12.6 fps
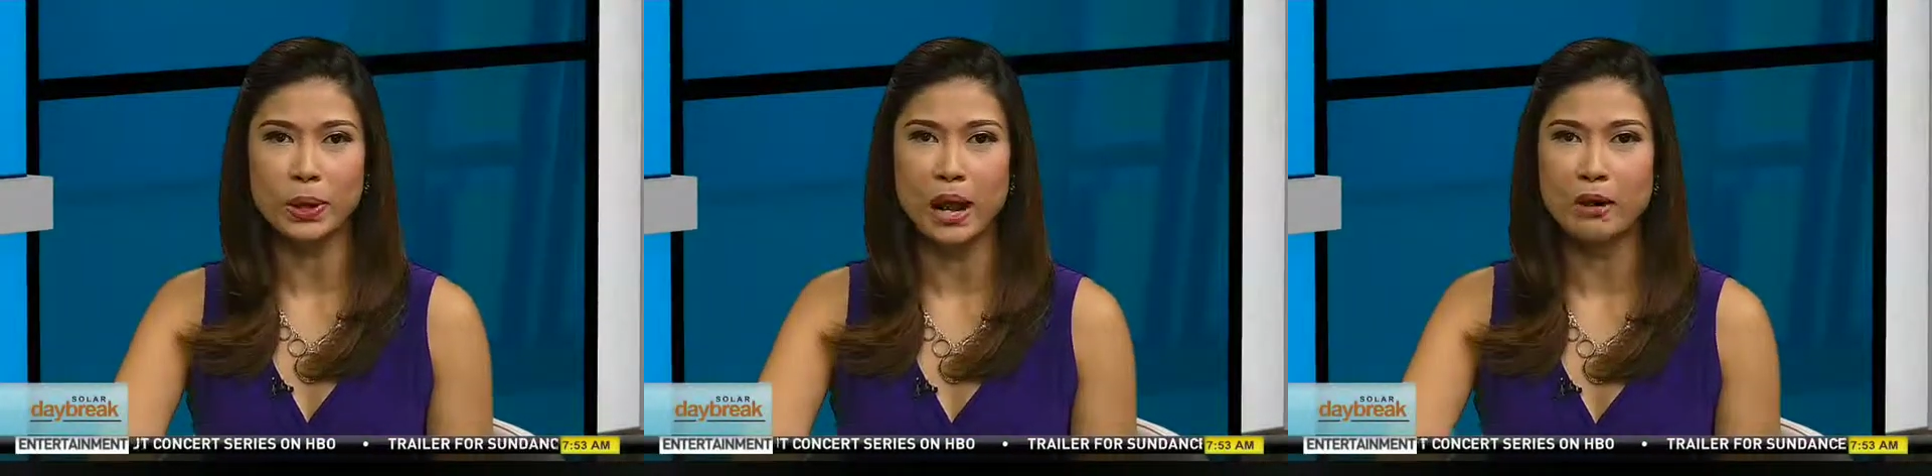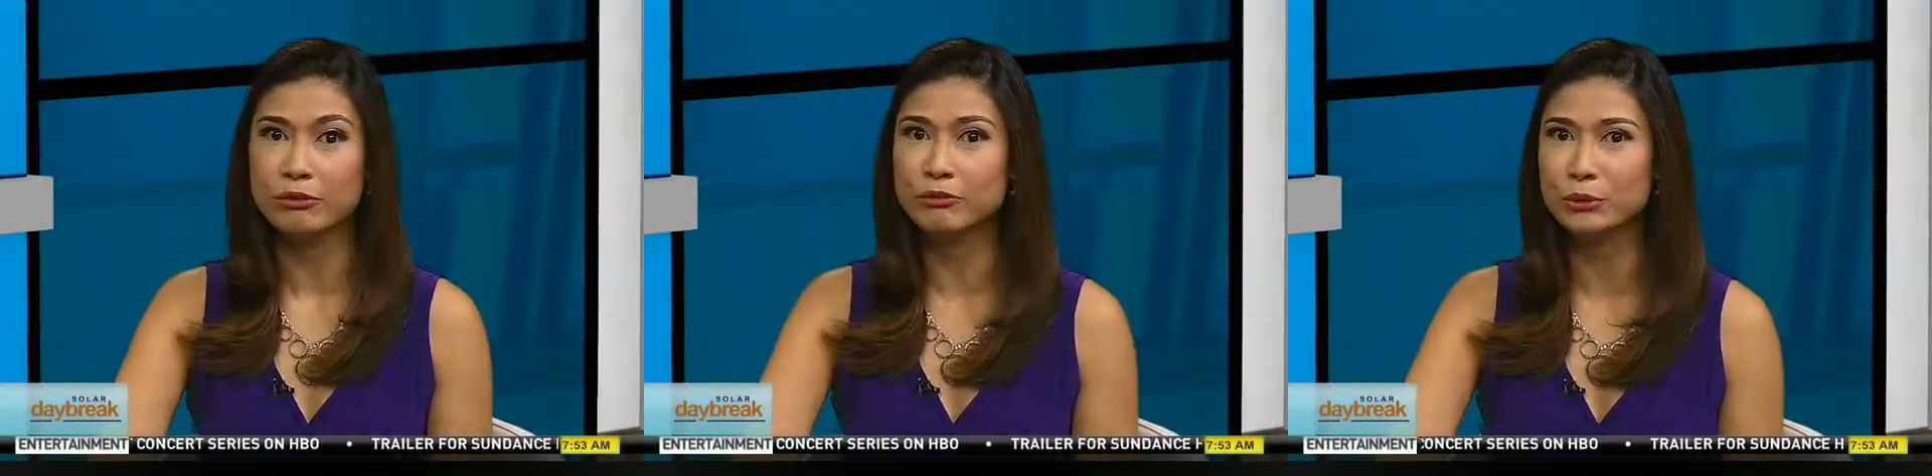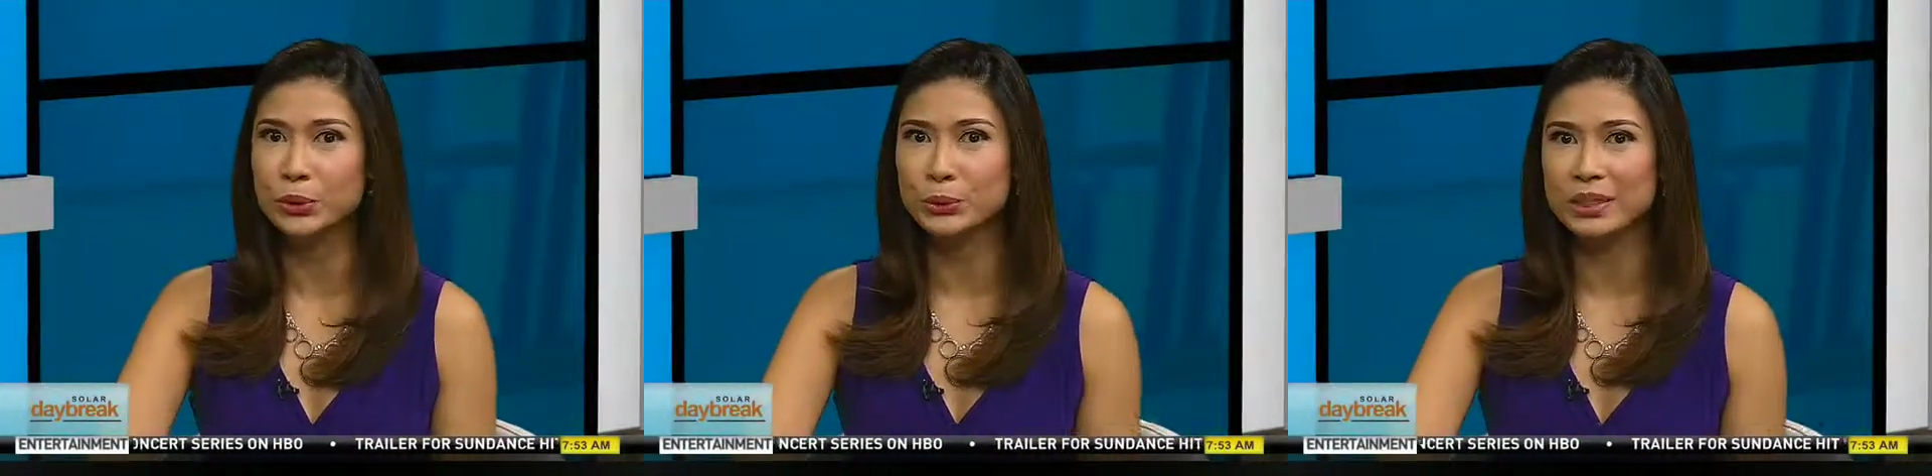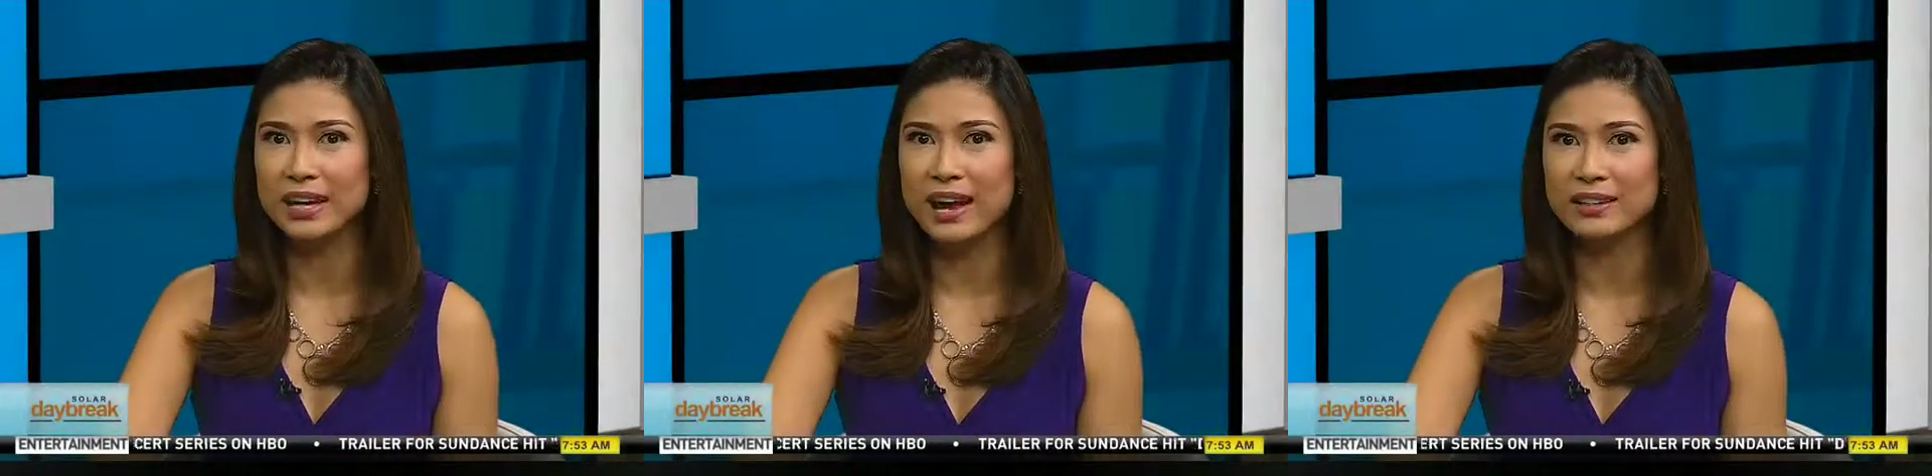how food
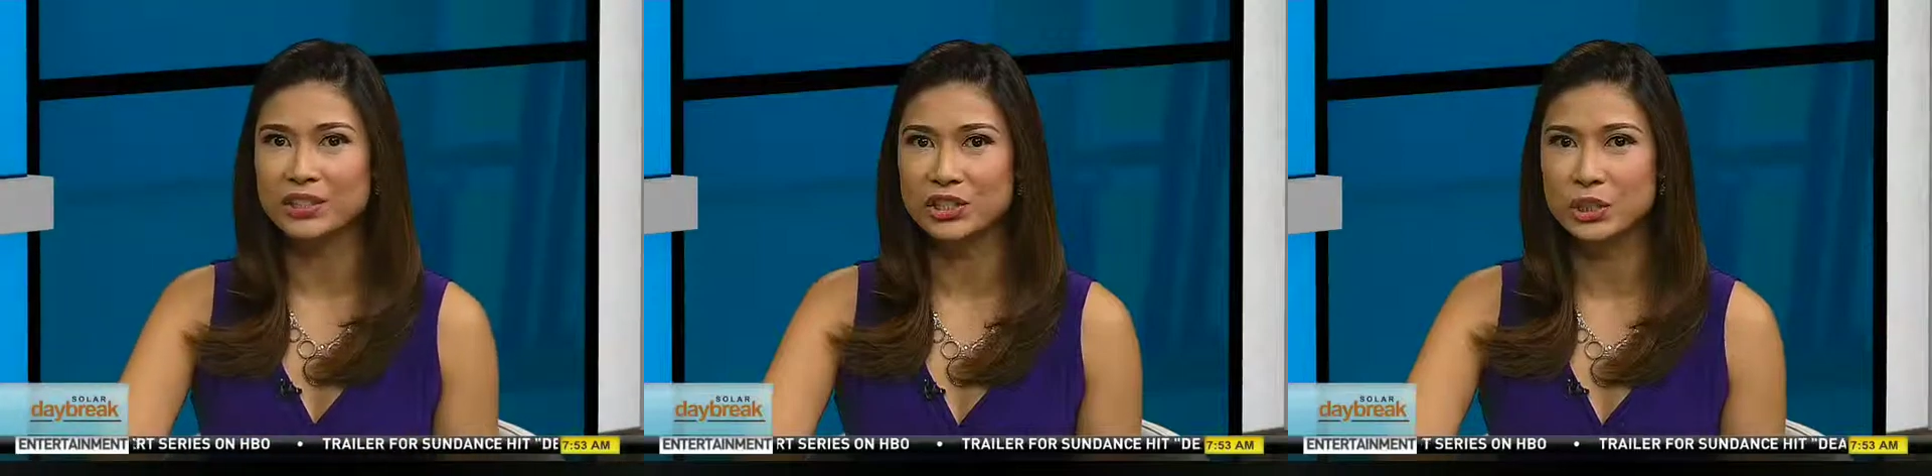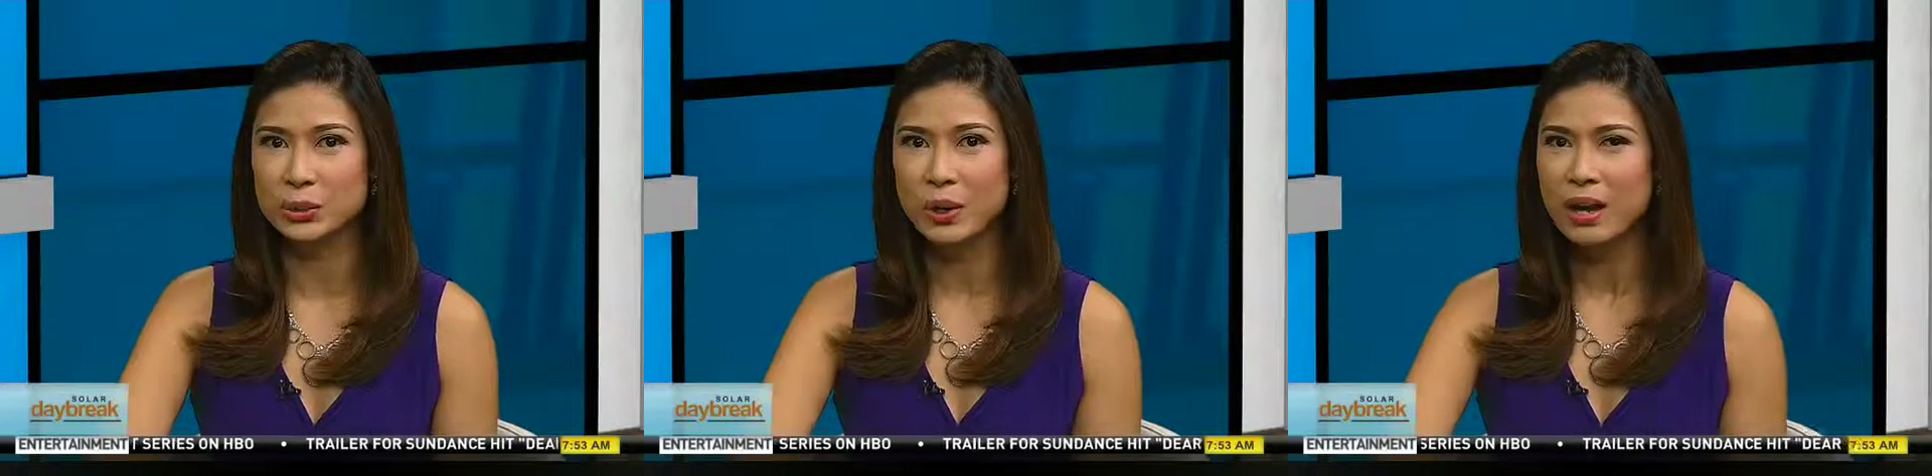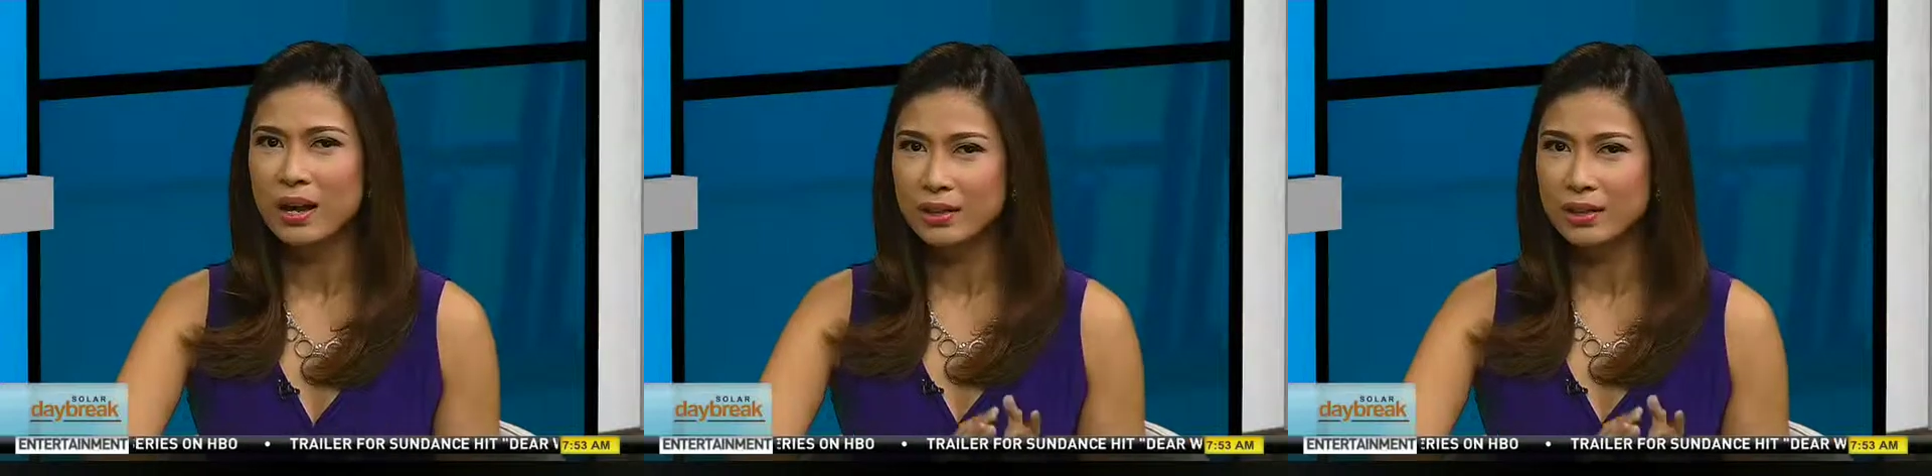reacts to